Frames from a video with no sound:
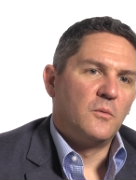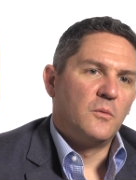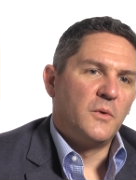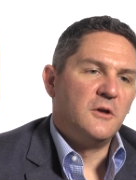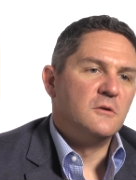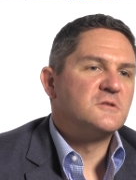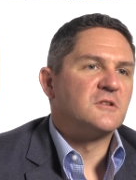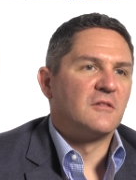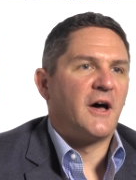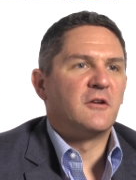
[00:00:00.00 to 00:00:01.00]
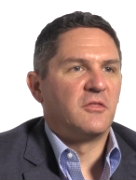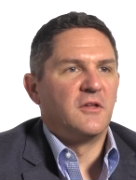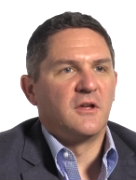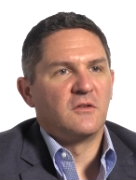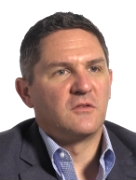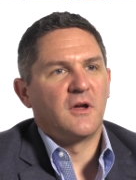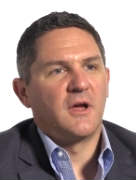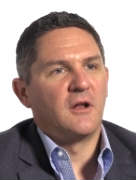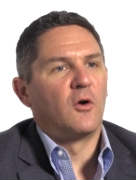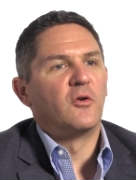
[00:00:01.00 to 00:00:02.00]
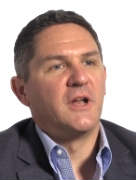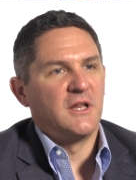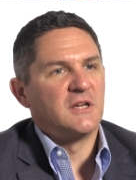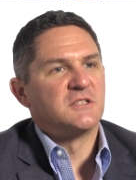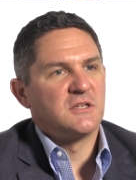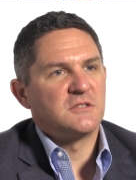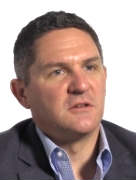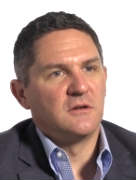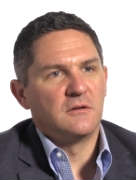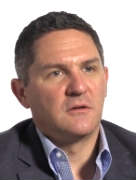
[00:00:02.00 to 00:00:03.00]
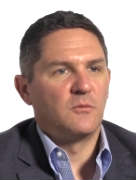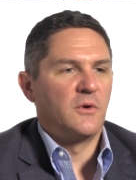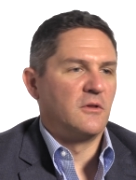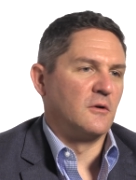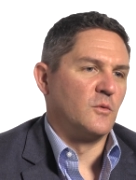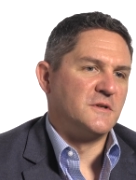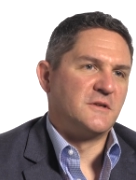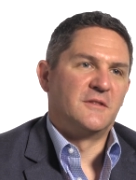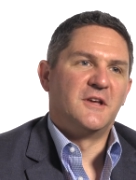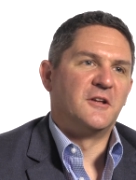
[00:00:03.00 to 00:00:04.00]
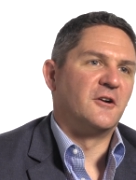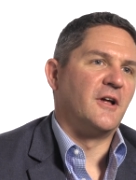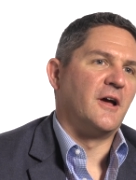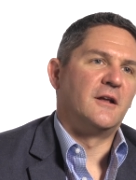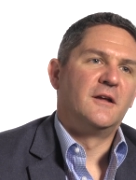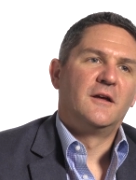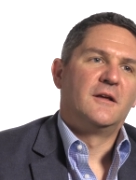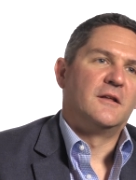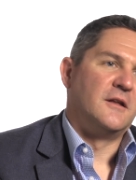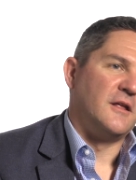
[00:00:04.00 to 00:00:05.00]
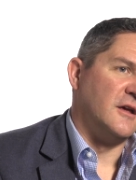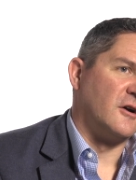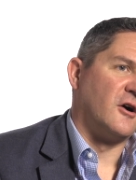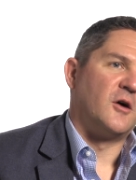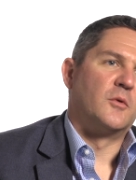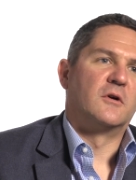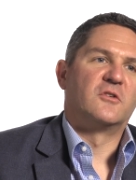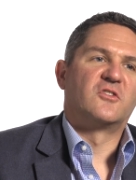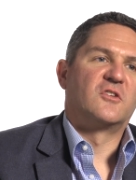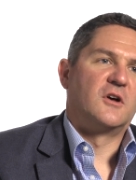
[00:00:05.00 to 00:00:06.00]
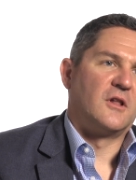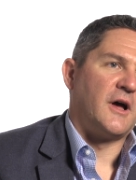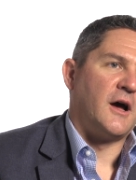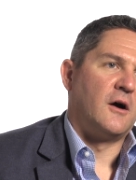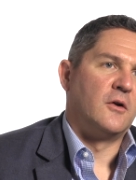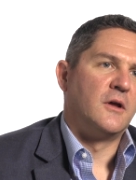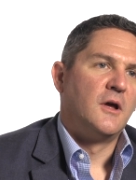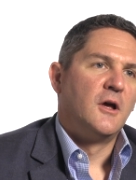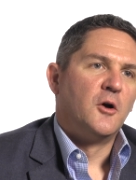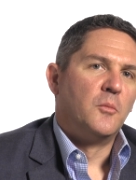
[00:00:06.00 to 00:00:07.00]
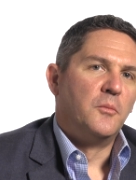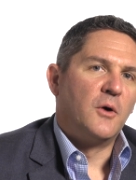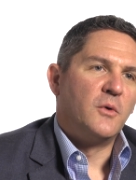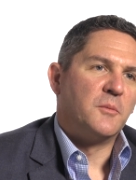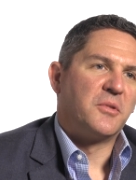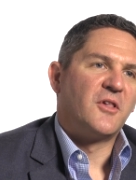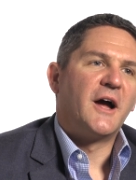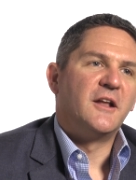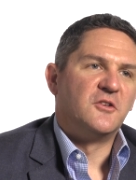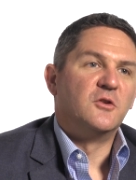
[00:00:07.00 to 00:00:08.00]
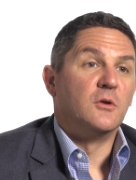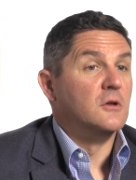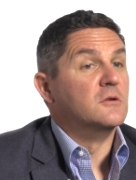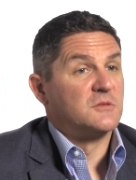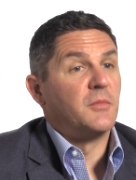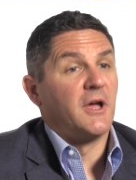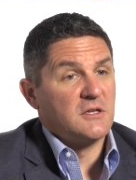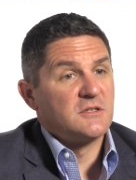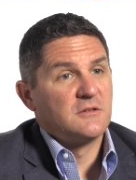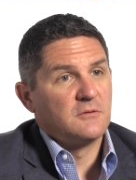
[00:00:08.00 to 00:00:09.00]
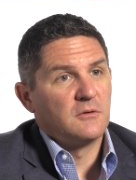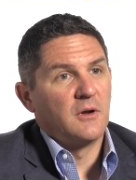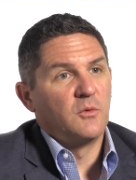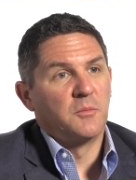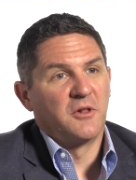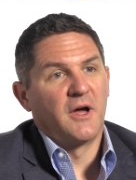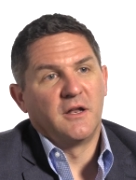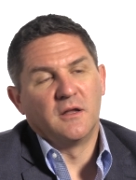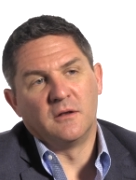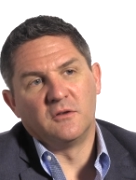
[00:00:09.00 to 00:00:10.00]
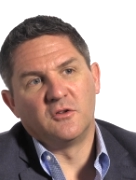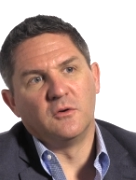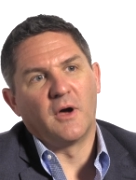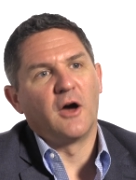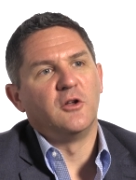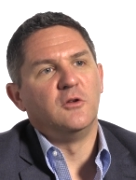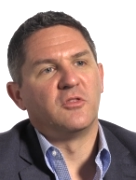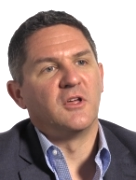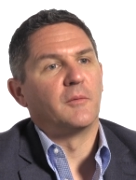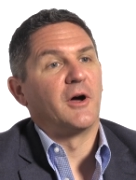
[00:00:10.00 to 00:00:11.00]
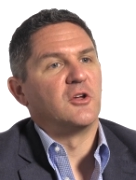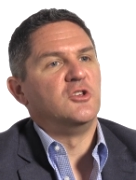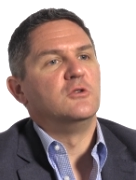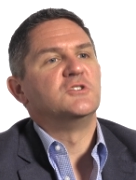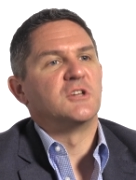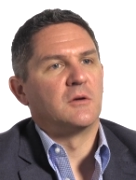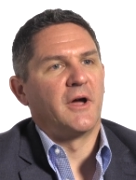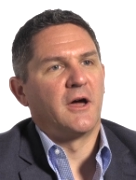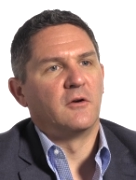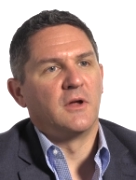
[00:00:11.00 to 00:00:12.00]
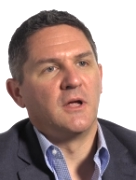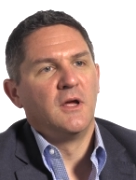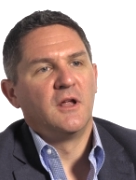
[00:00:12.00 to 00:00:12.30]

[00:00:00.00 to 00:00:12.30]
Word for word: we used a lot of things that had already existed, whether it was in the internet, in the e-commerce, cloud, but we applied it to a new space. Right? We applied it into how do you think about using a battery,